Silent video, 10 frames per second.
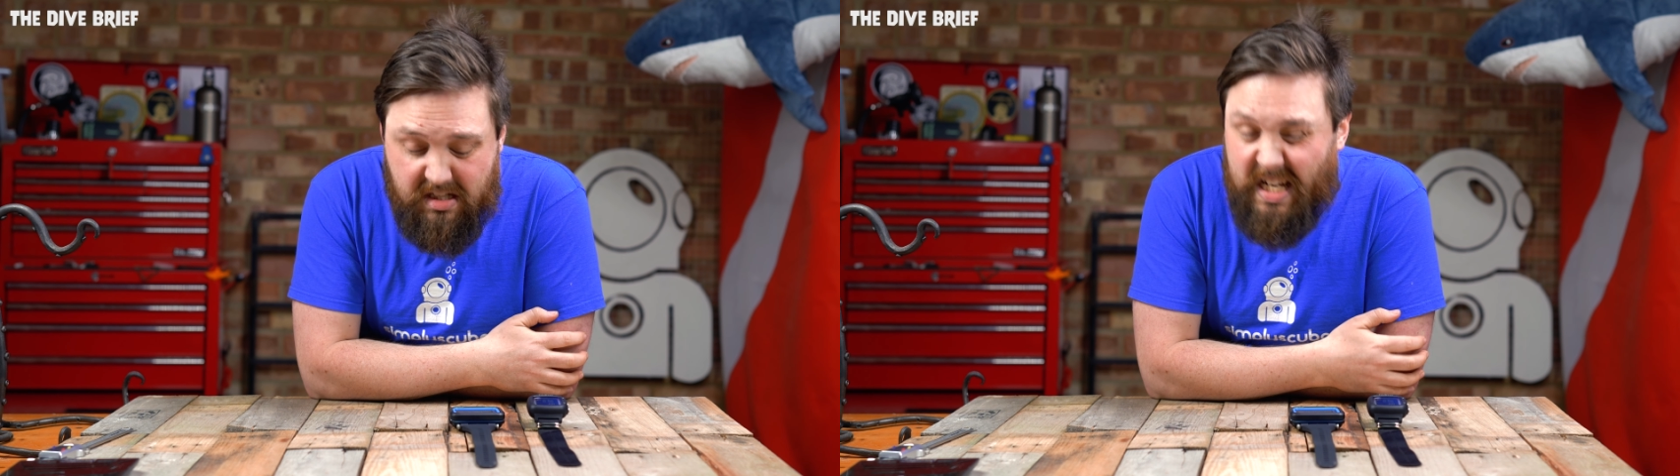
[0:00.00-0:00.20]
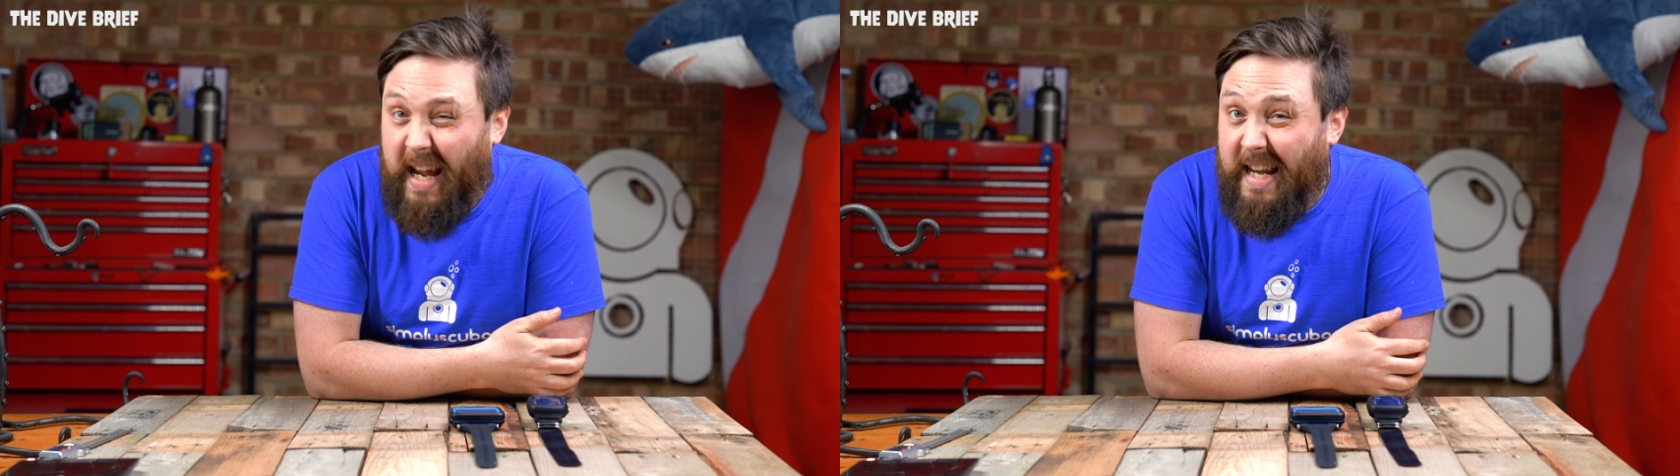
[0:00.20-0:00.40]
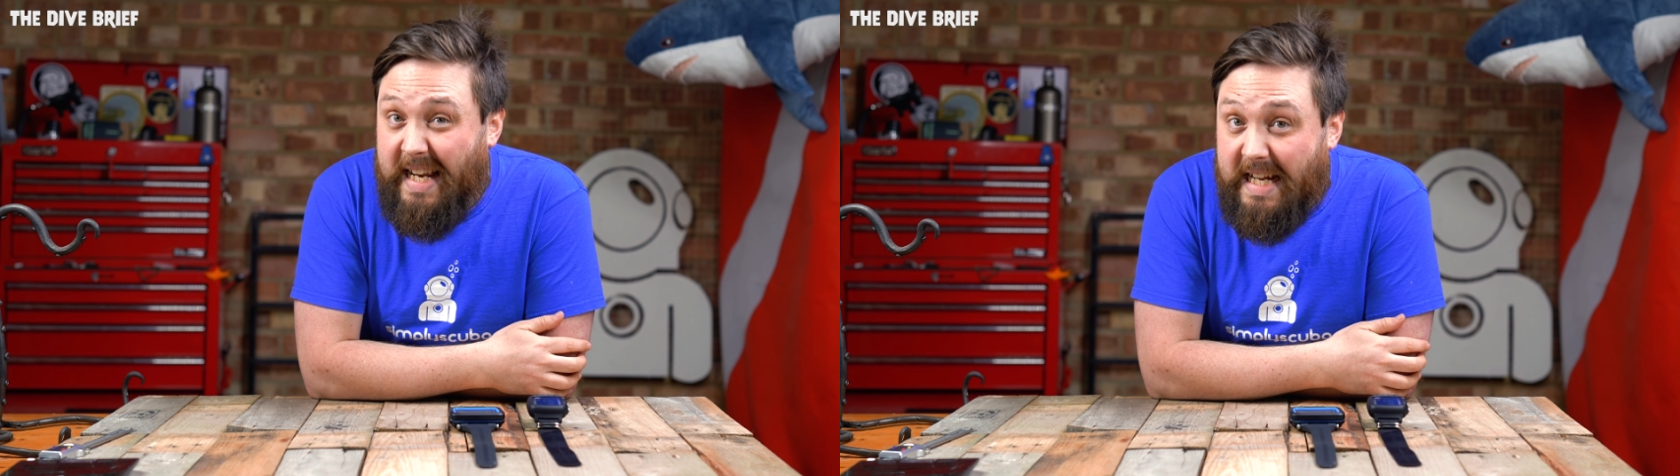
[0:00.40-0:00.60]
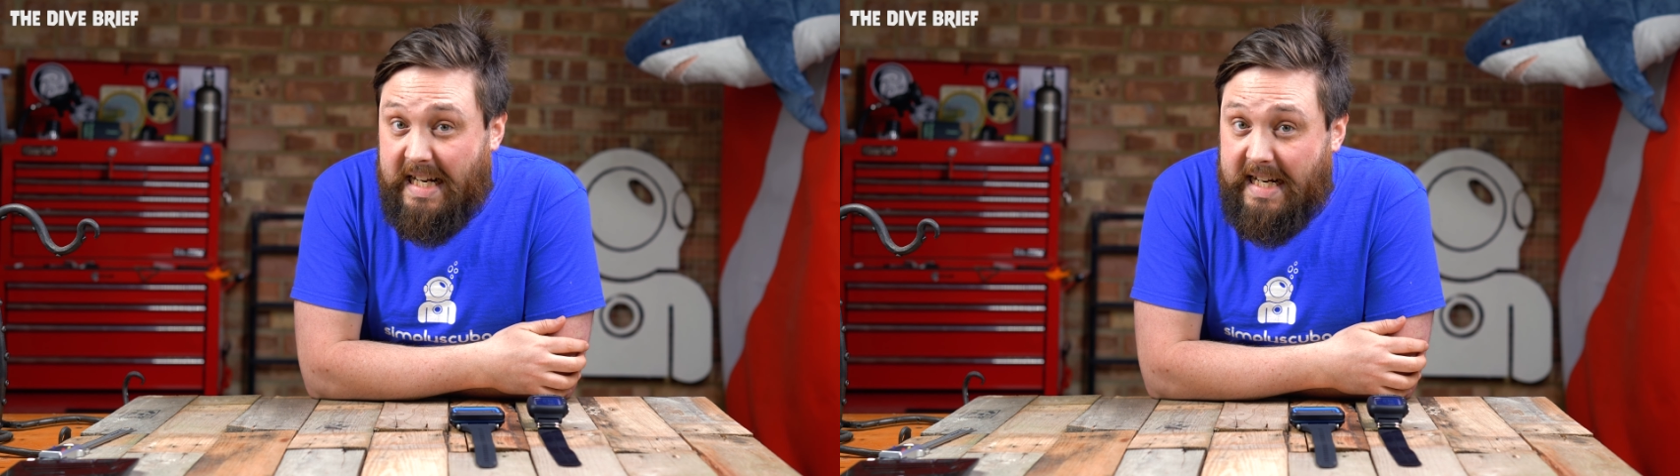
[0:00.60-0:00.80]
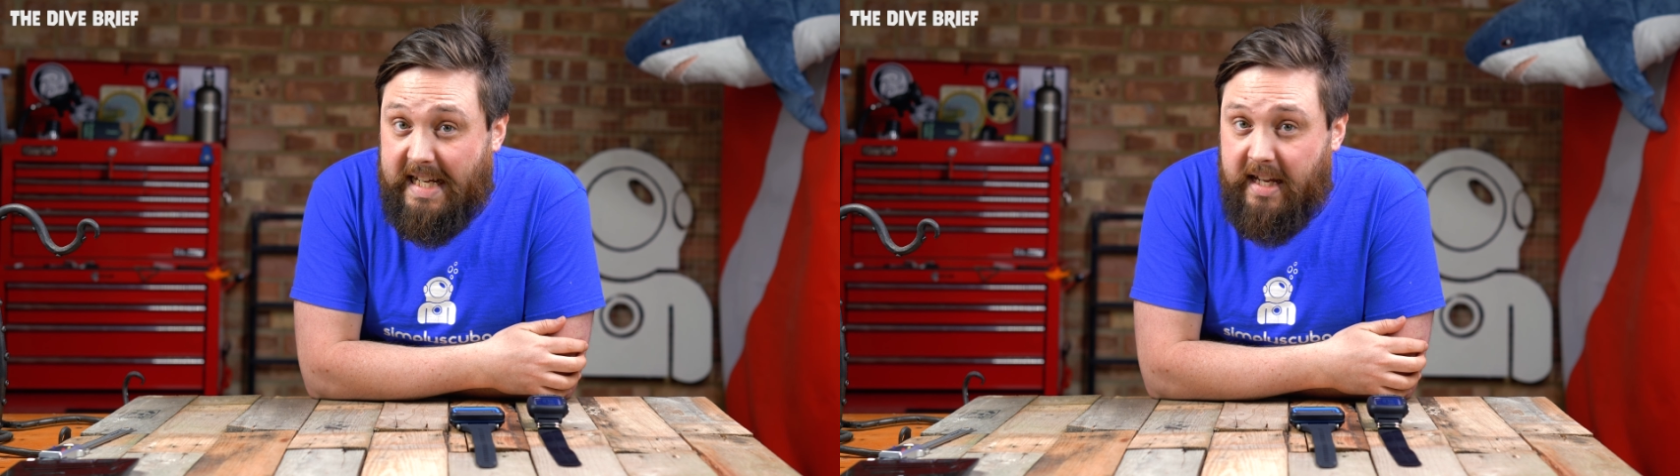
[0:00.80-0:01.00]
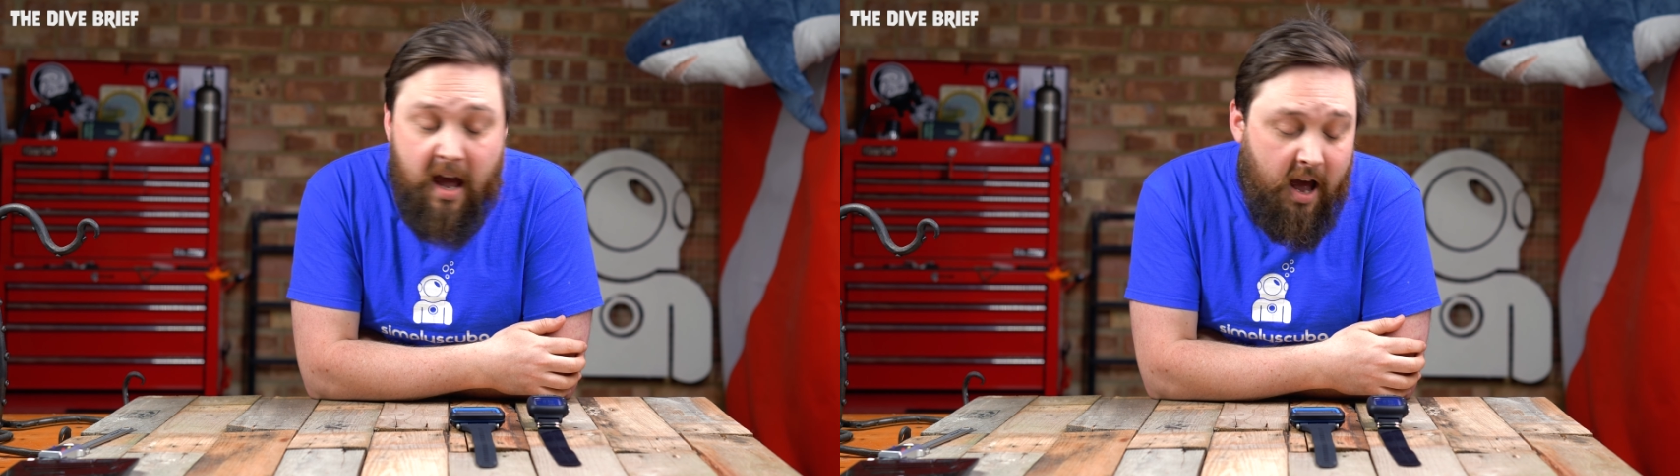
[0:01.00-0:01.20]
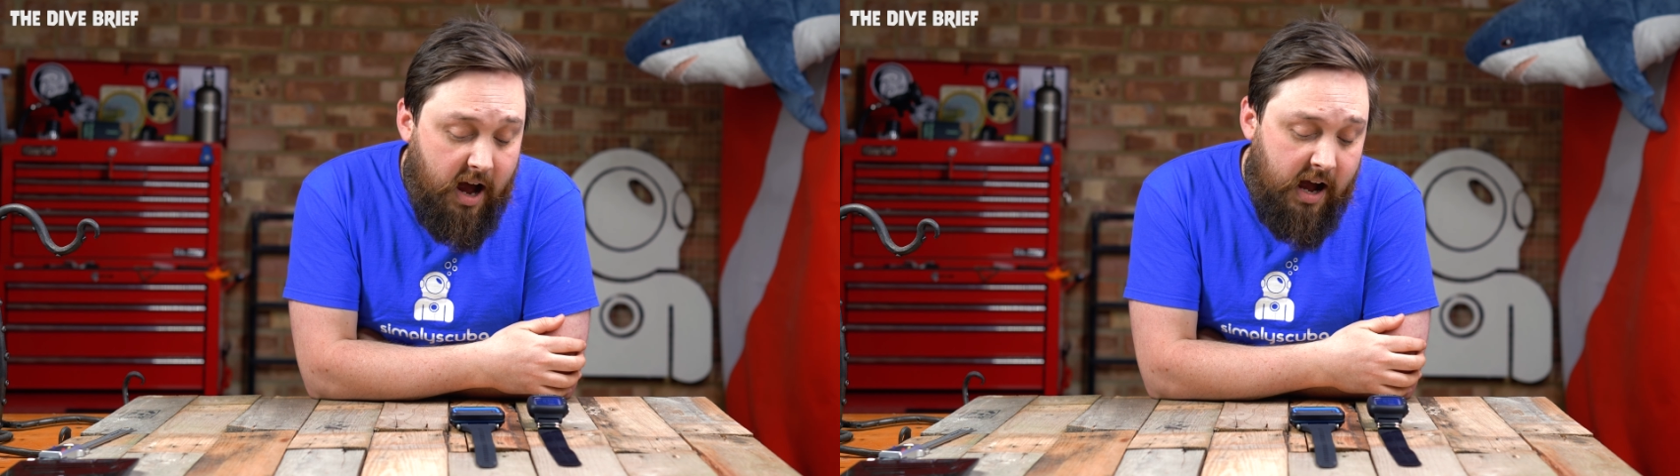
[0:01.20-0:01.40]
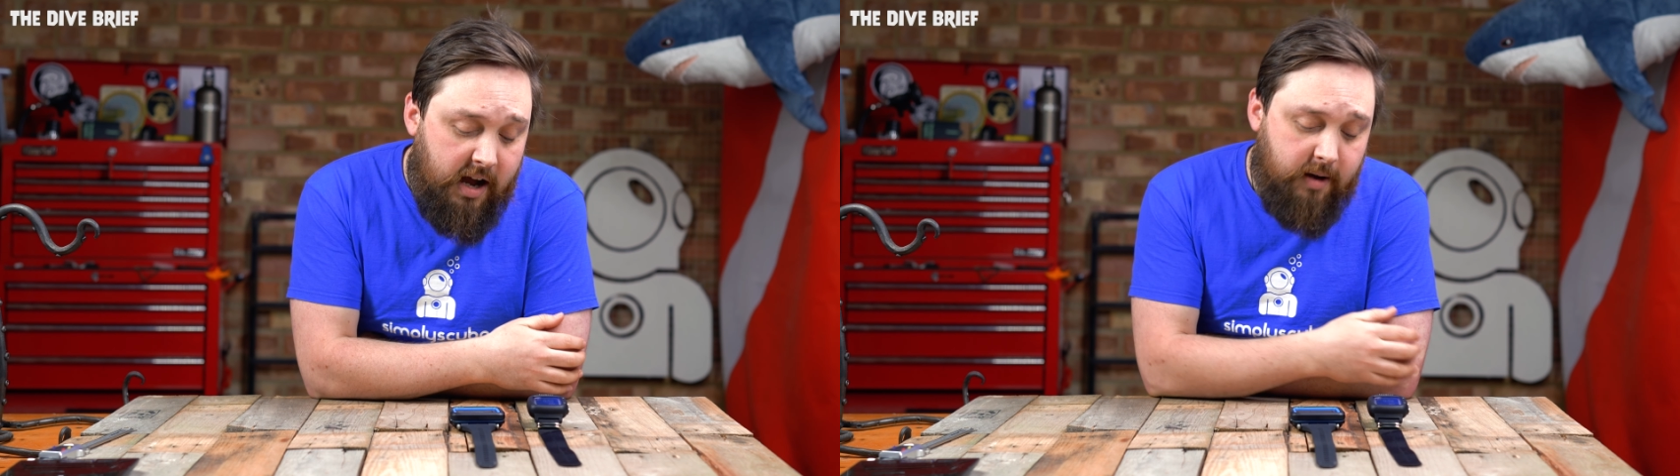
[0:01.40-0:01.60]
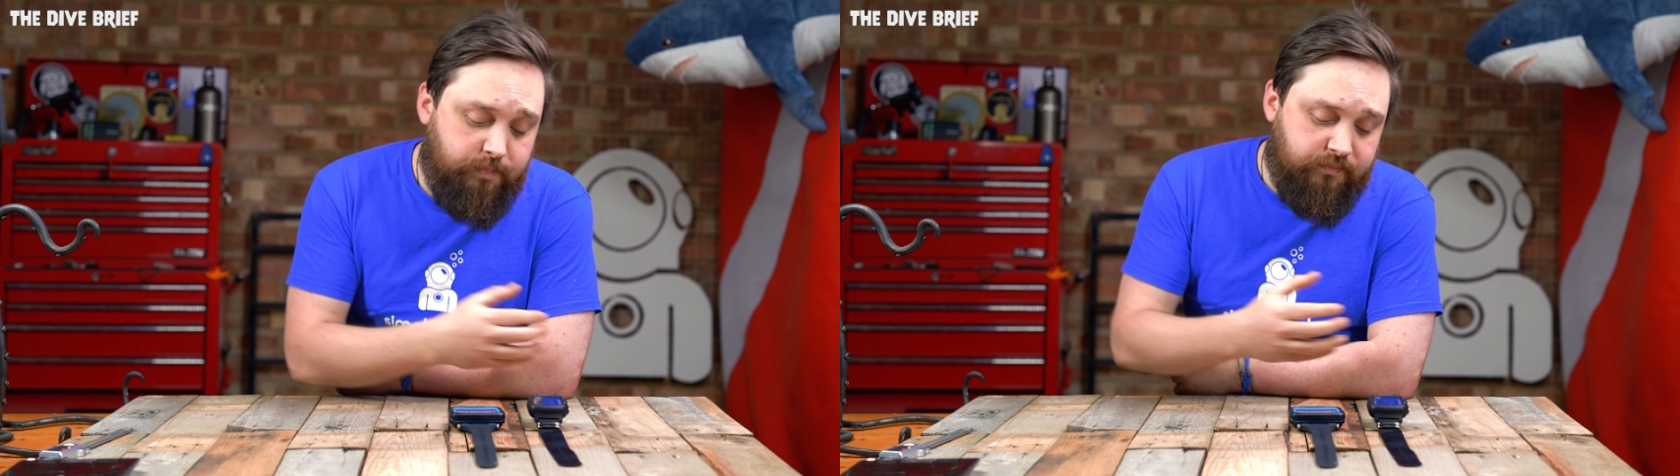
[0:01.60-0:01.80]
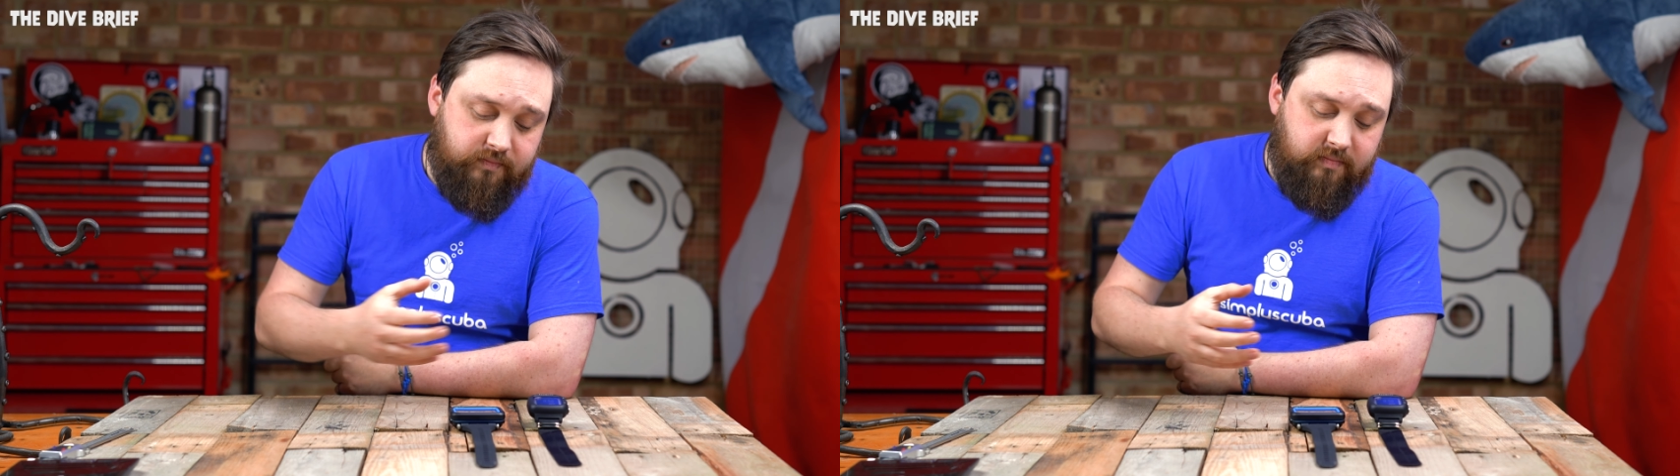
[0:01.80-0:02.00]
technically,
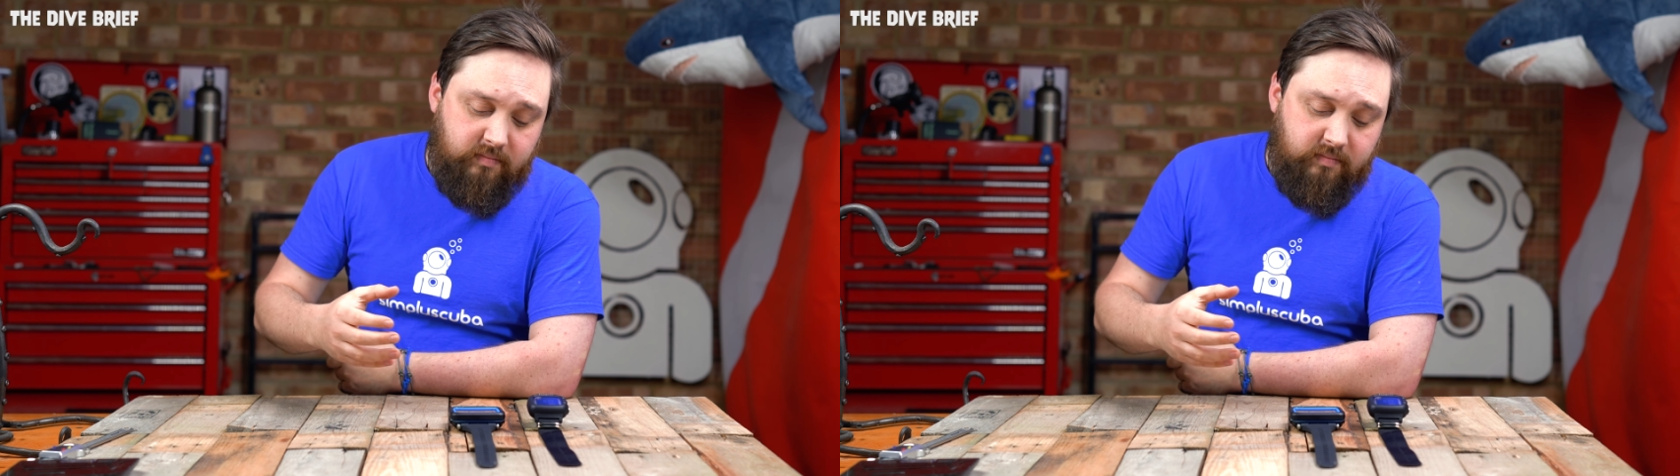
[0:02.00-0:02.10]
um,